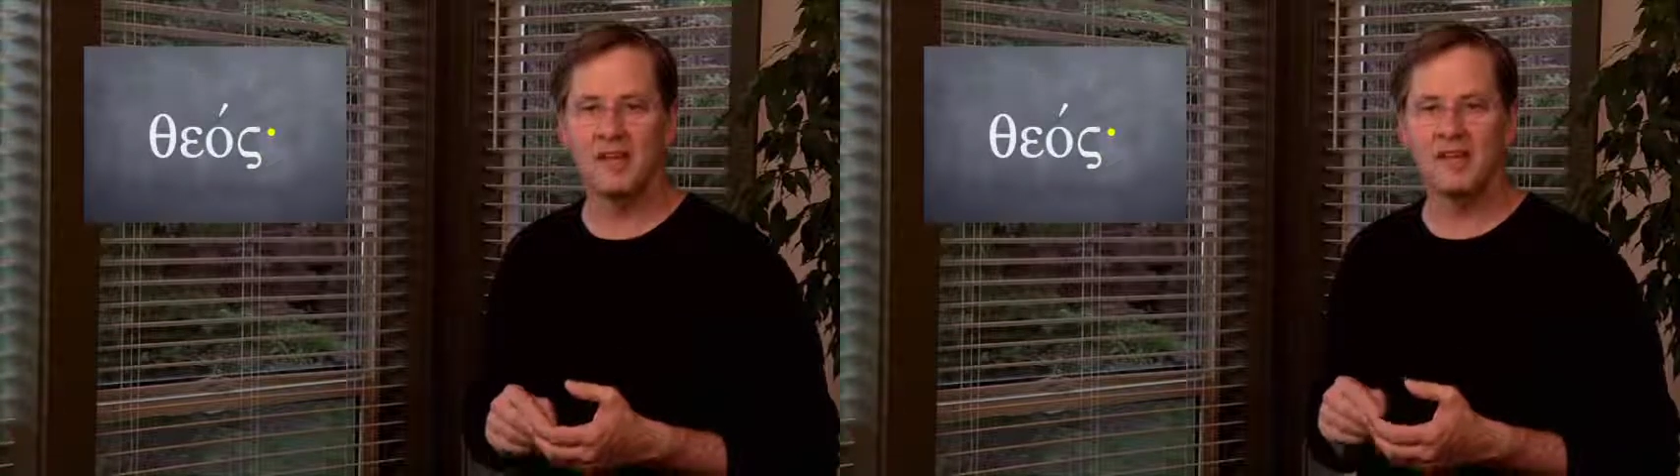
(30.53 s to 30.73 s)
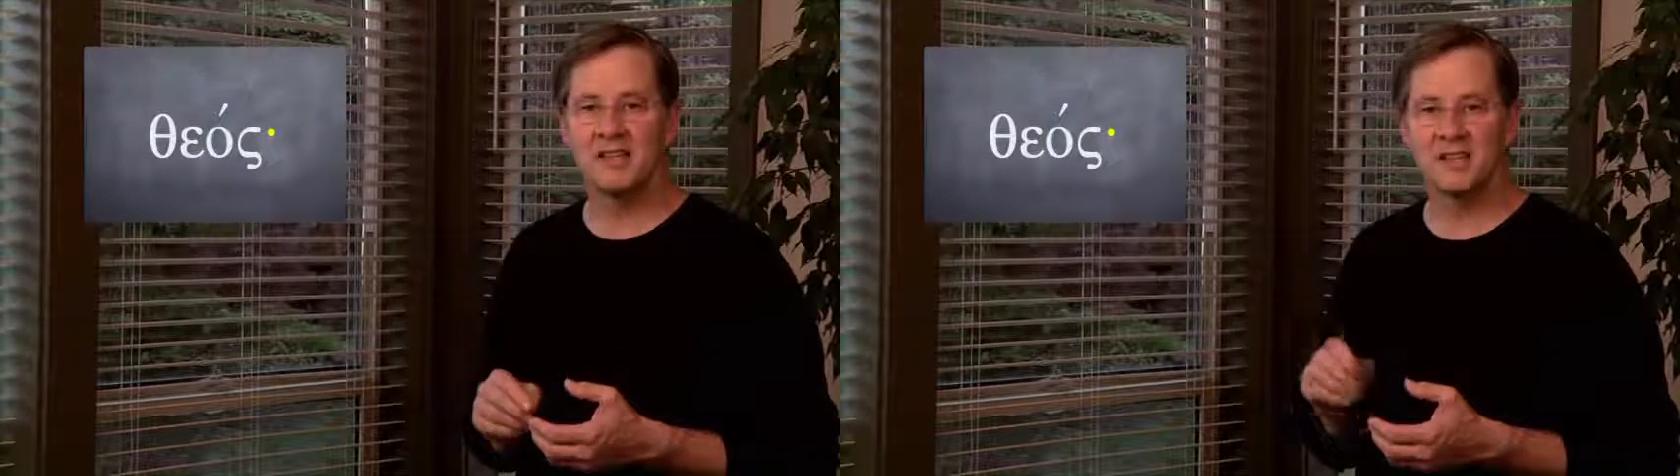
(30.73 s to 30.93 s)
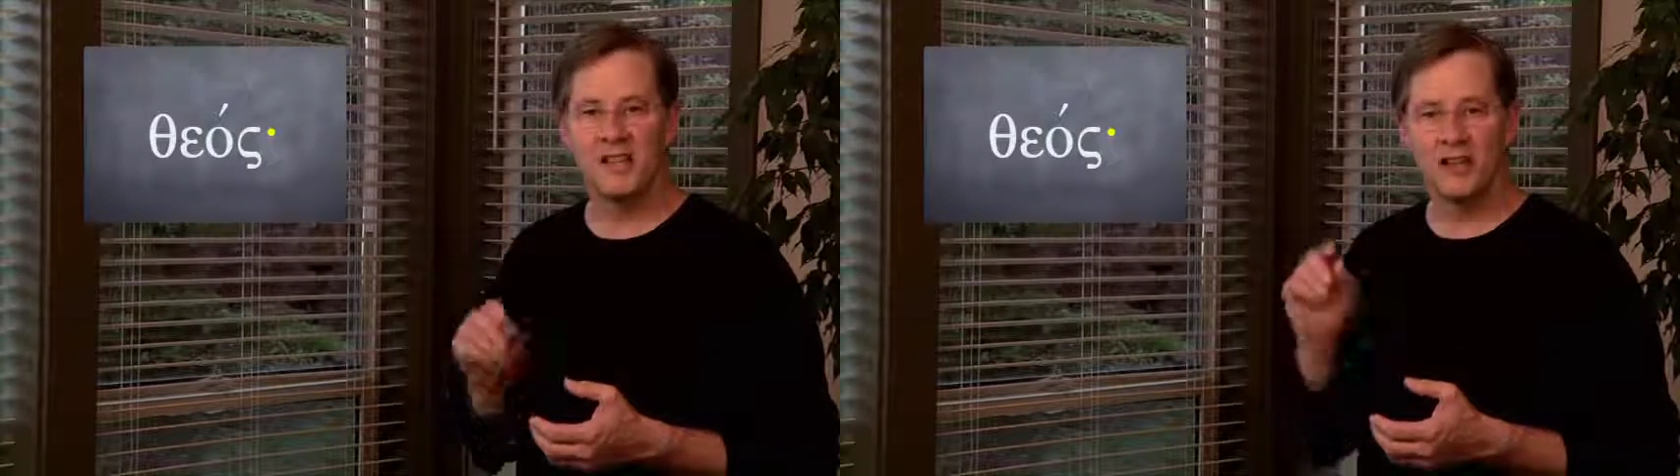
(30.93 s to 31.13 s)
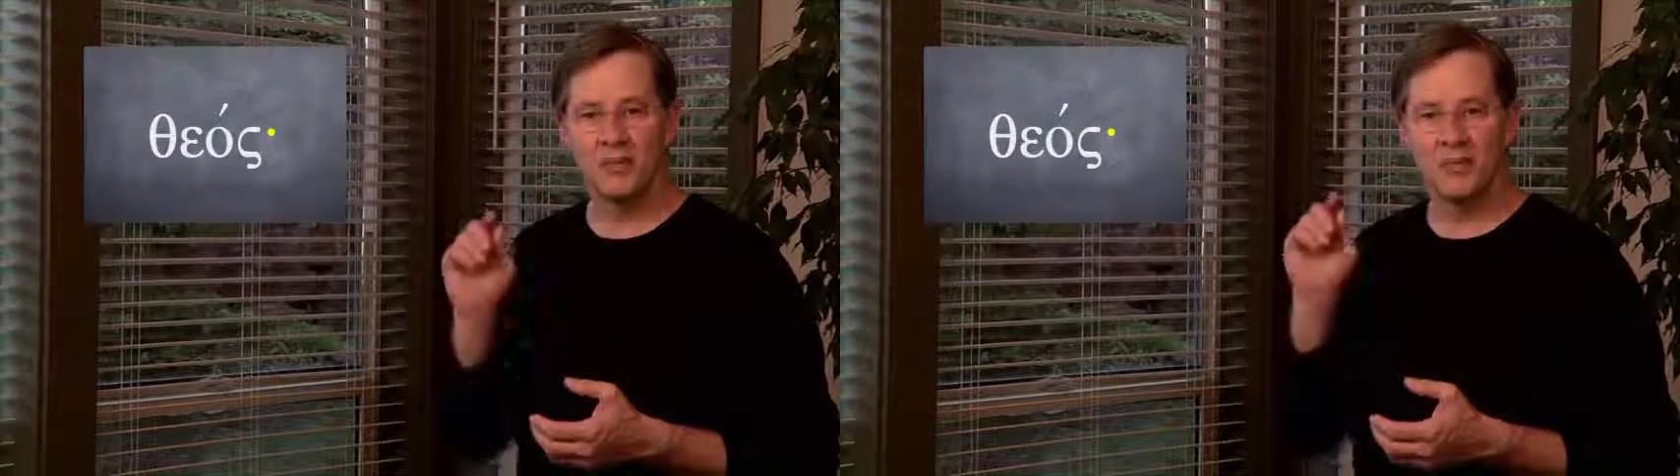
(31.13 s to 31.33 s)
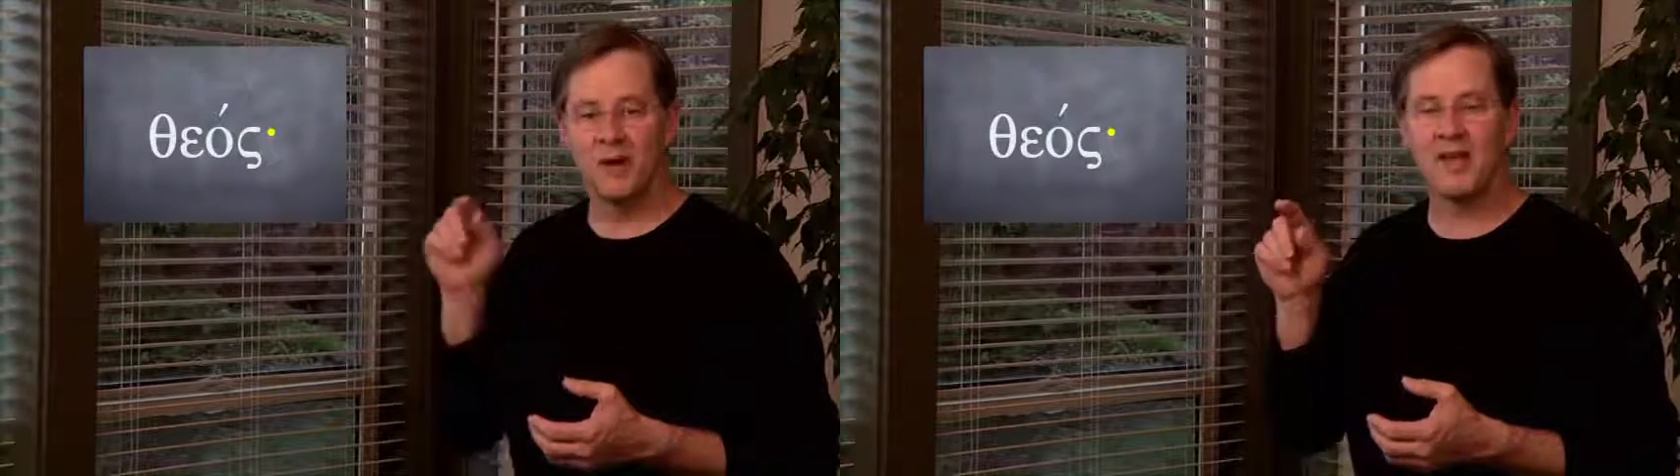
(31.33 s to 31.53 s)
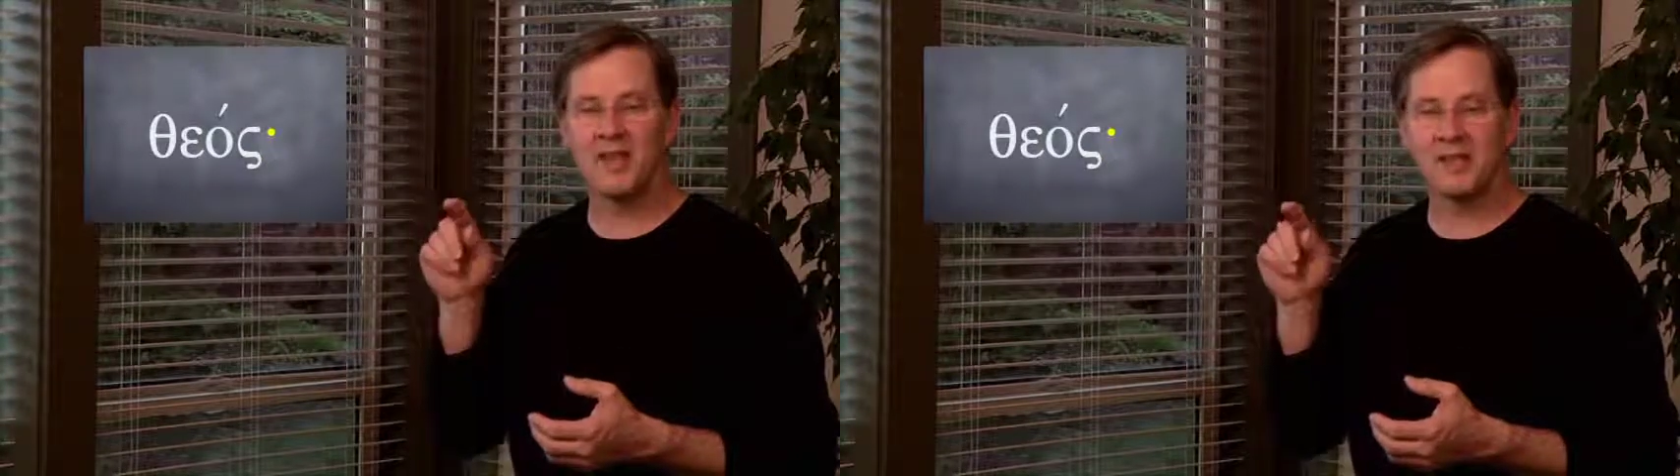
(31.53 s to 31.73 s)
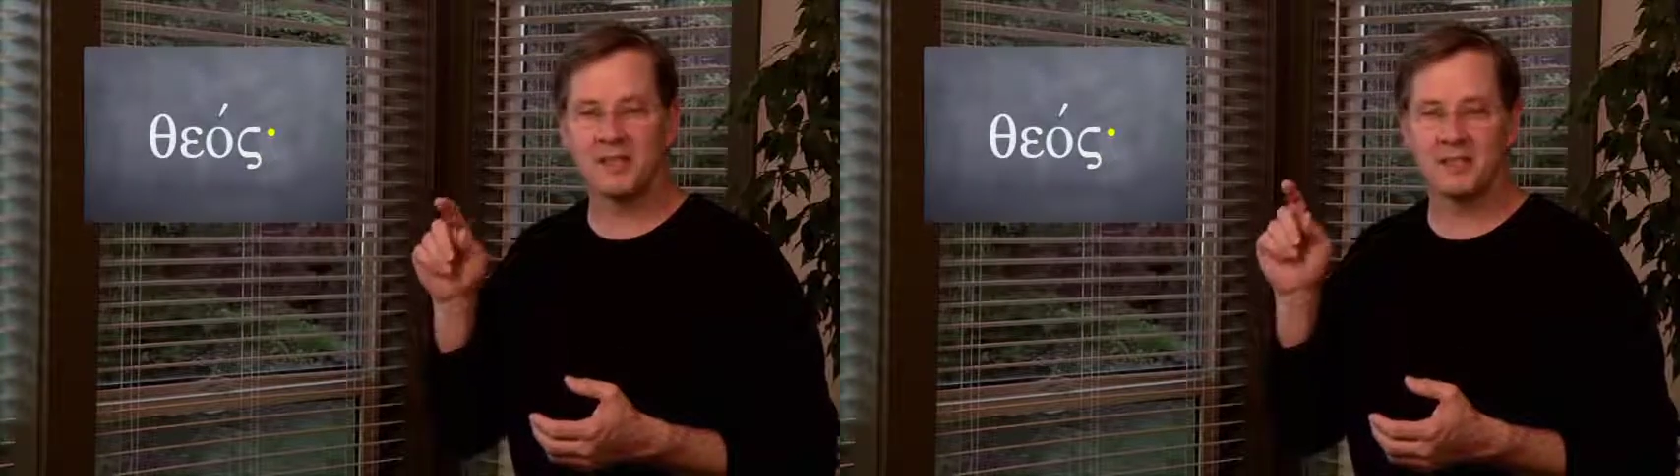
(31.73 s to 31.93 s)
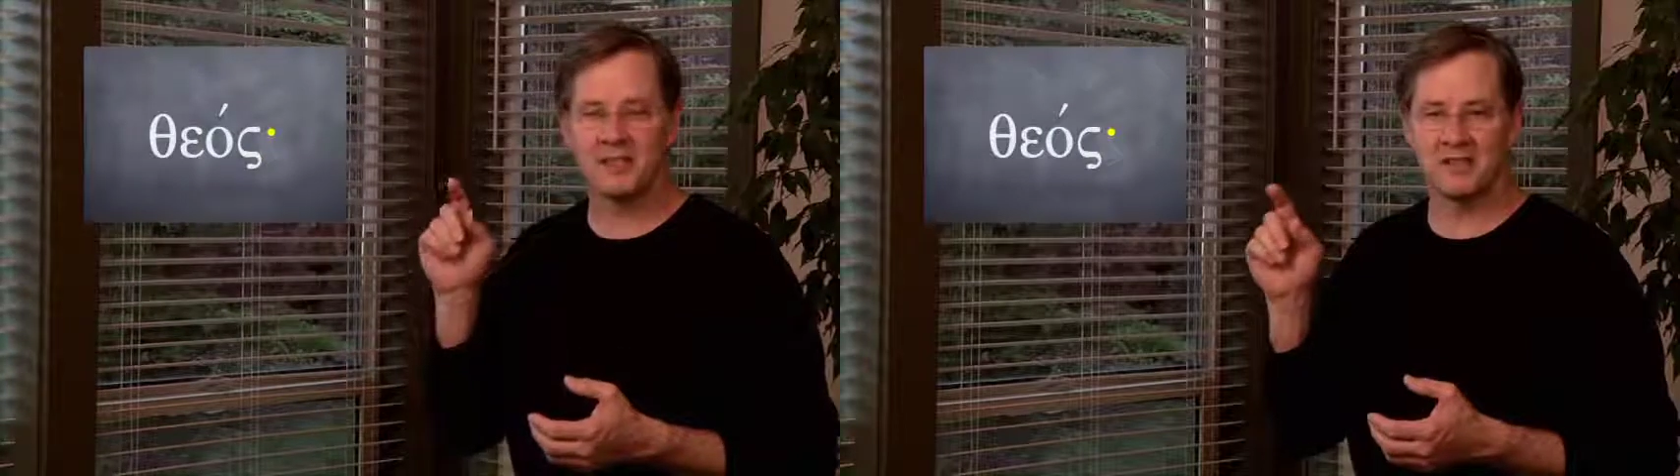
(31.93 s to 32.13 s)
is a
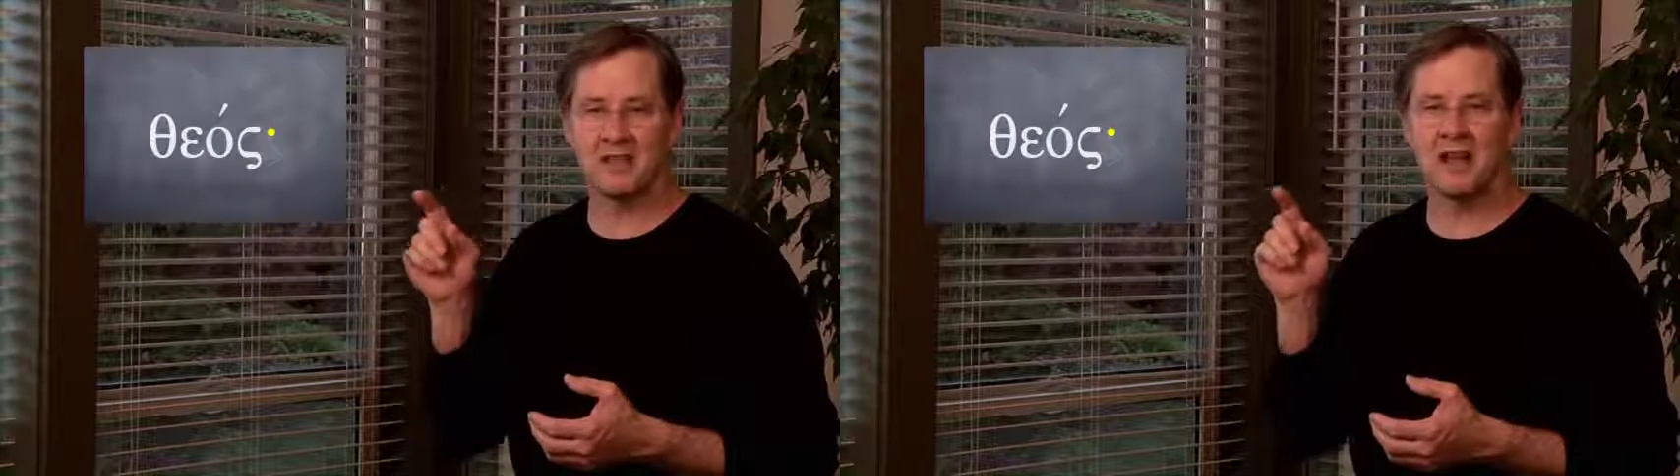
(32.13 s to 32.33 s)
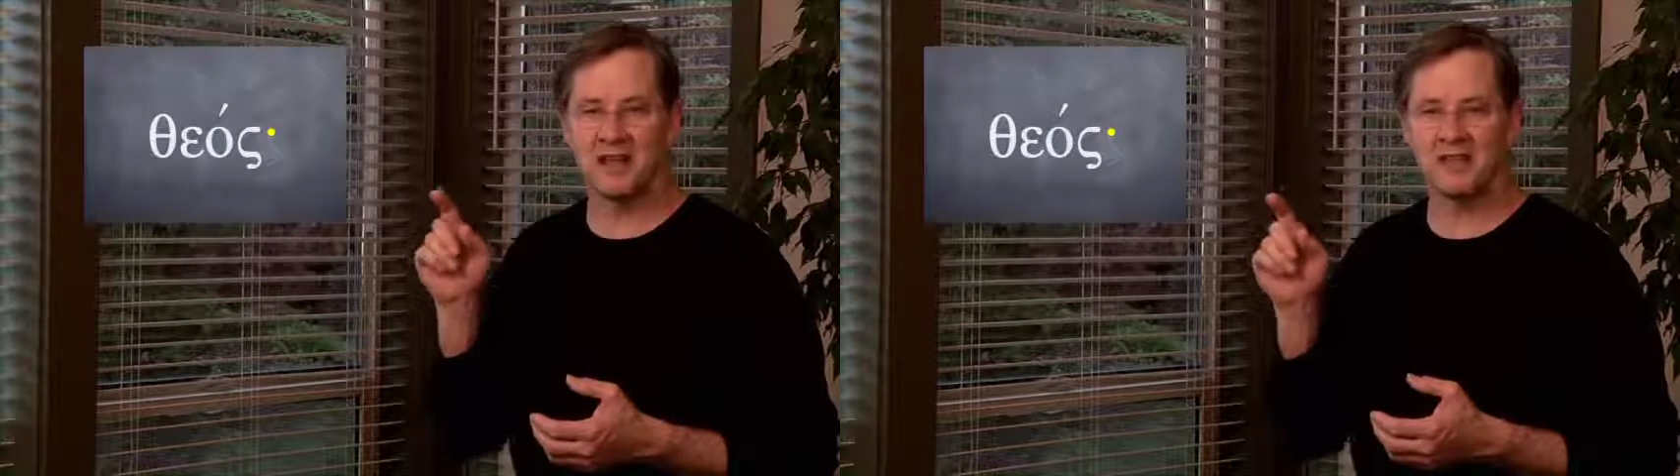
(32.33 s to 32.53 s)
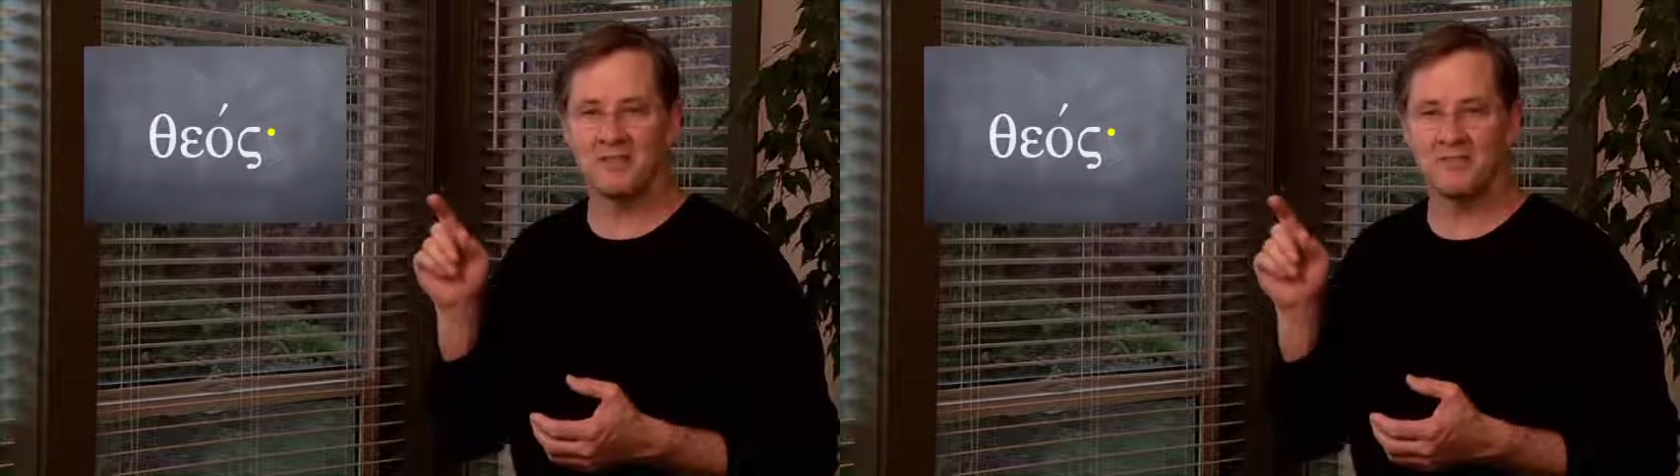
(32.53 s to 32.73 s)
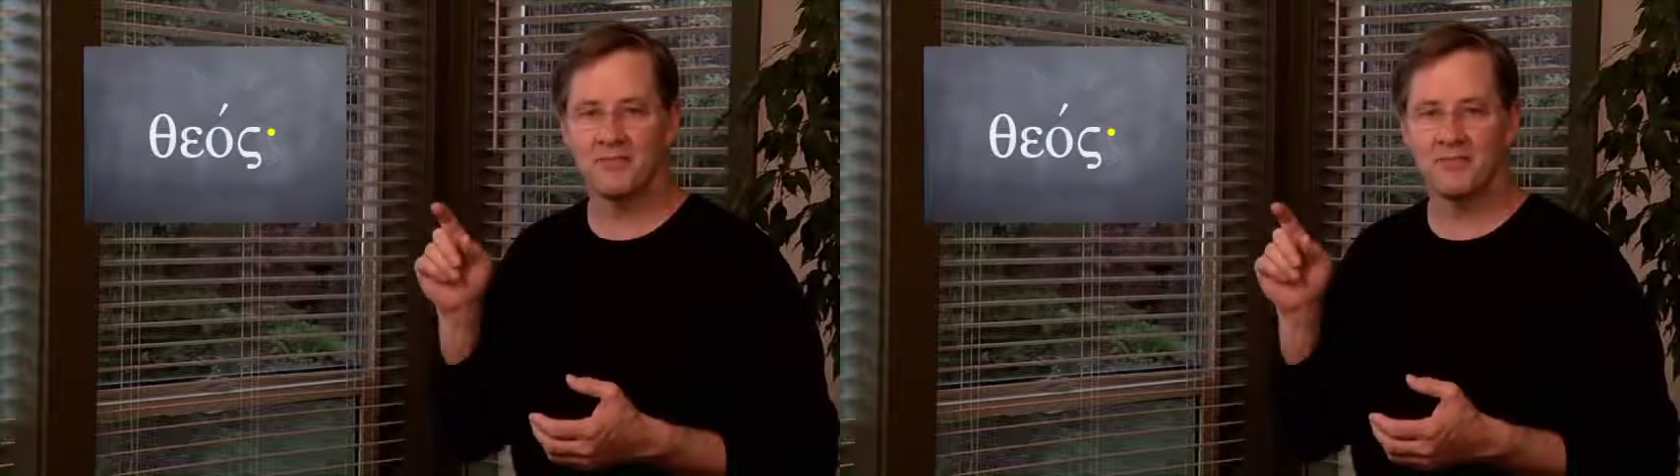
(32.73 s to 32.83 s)
raised dot,